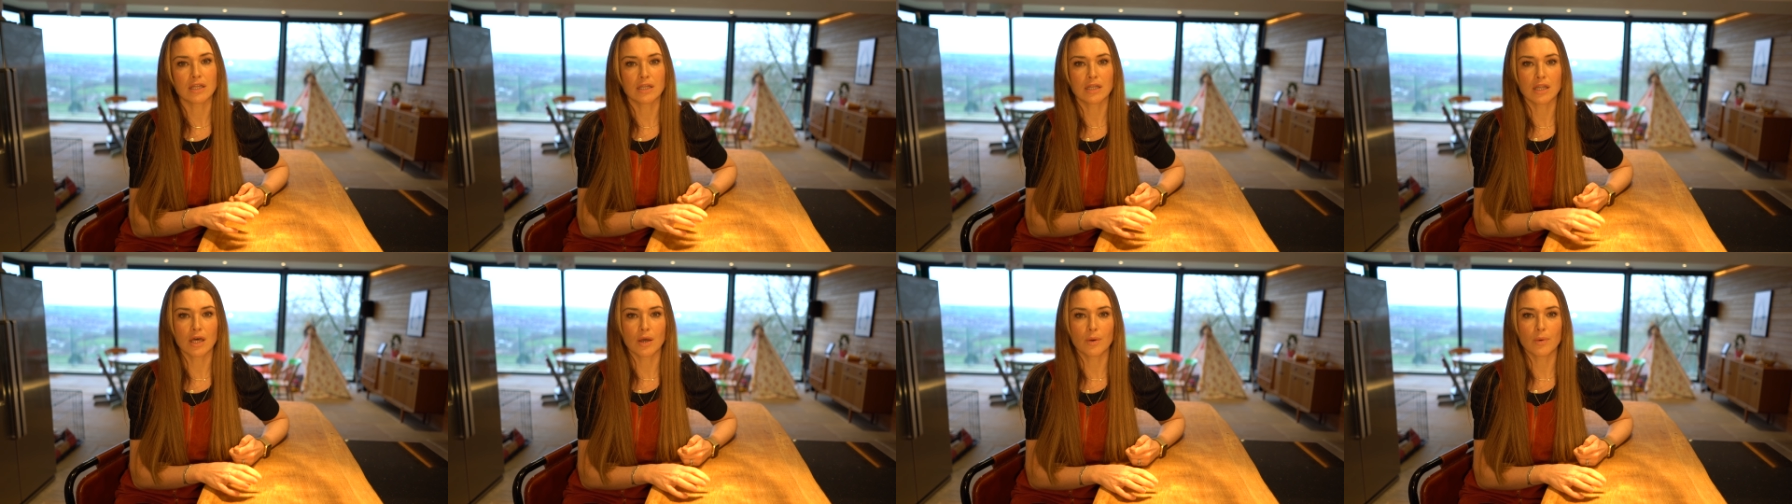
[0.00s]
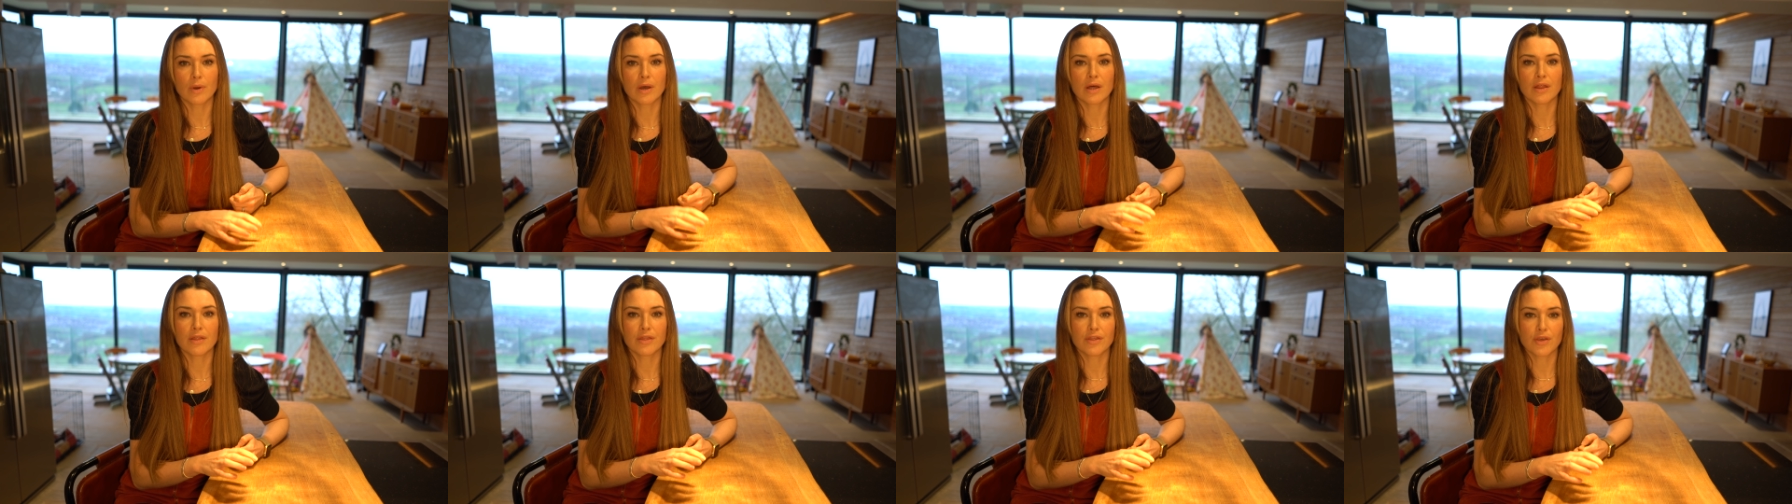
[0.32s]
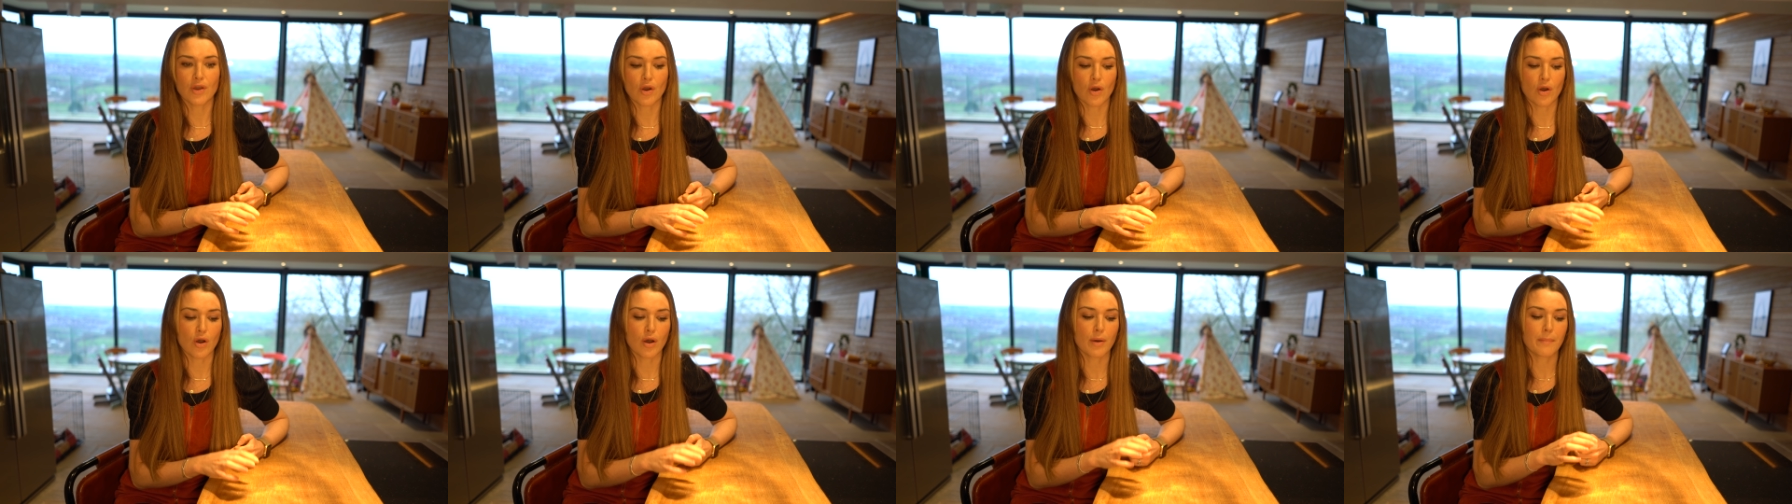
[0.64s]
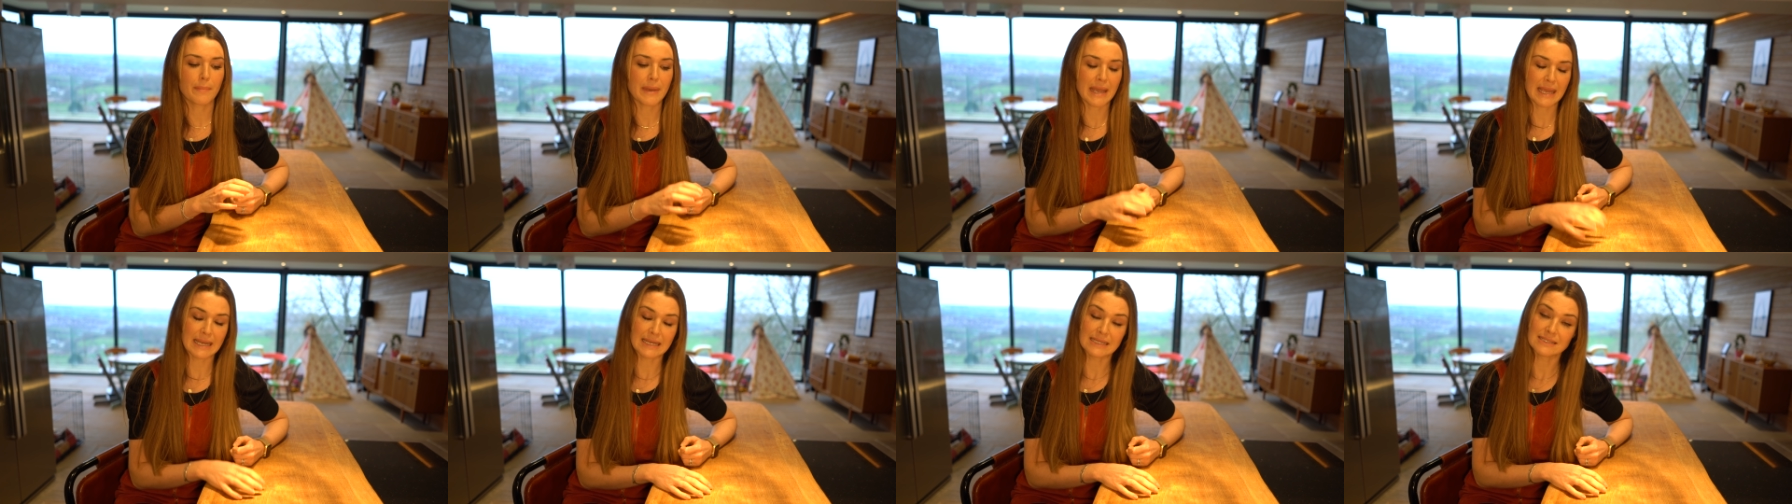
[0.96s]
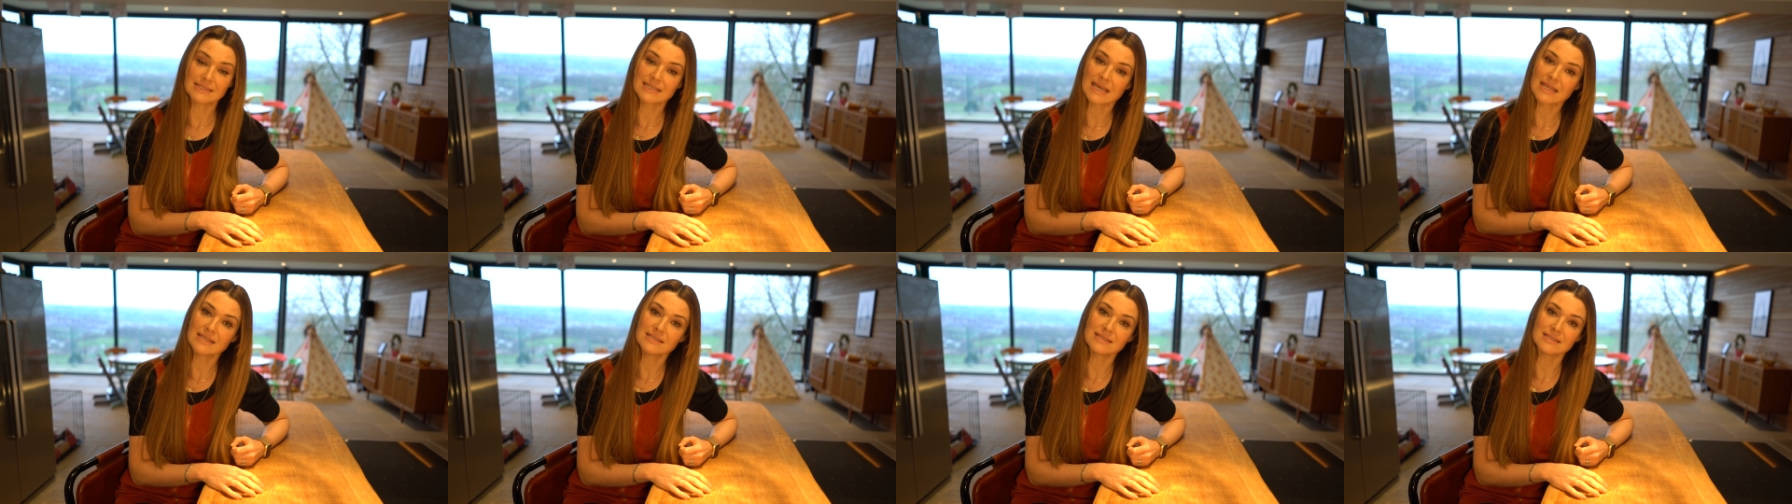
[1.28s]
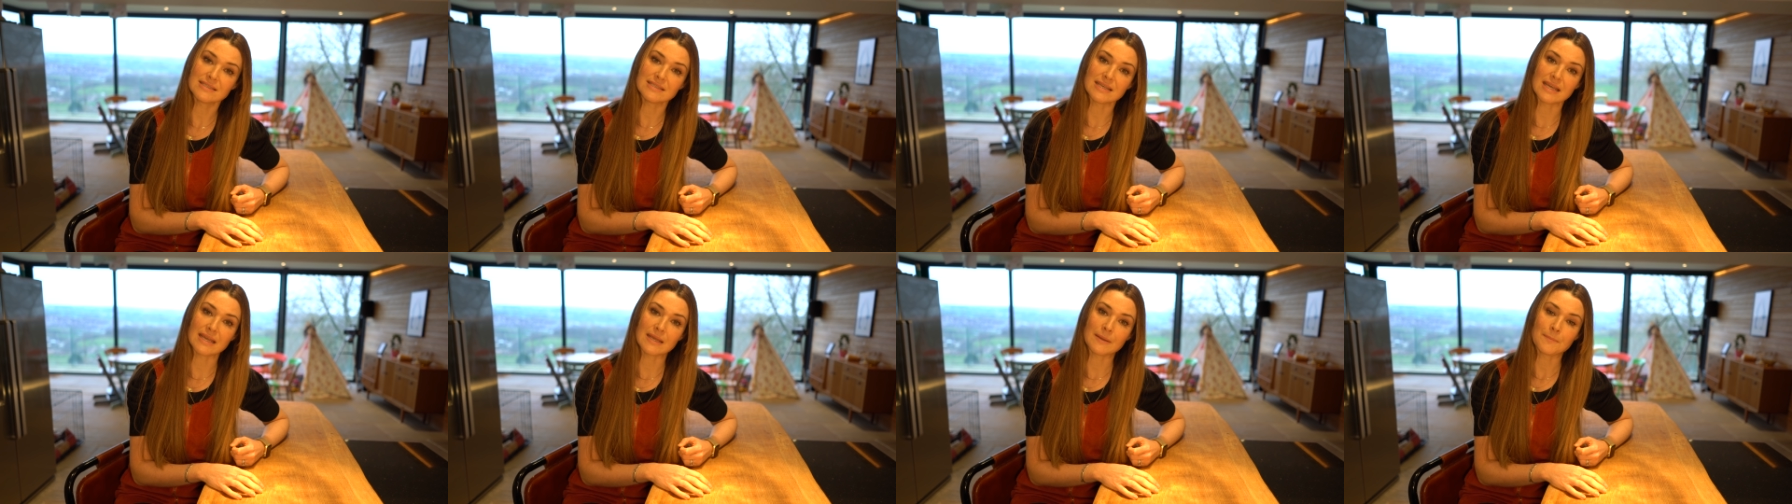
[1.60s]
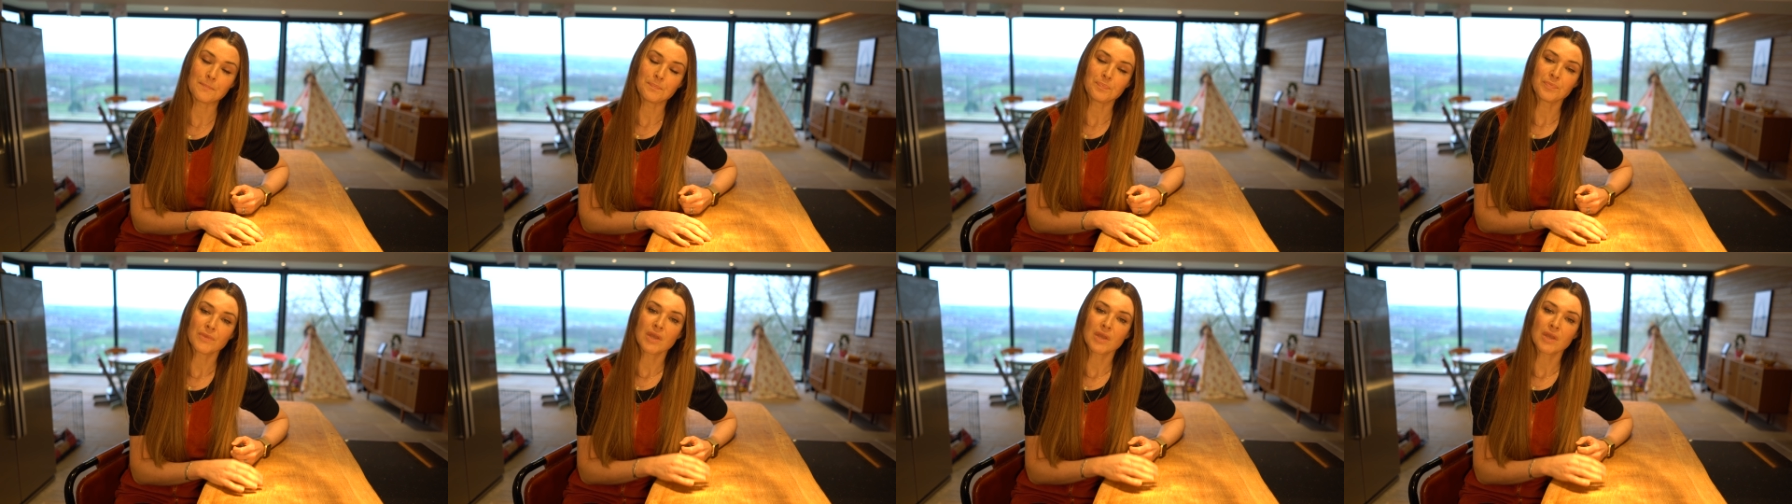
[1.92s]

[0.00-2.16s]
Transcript: lower your pain intensity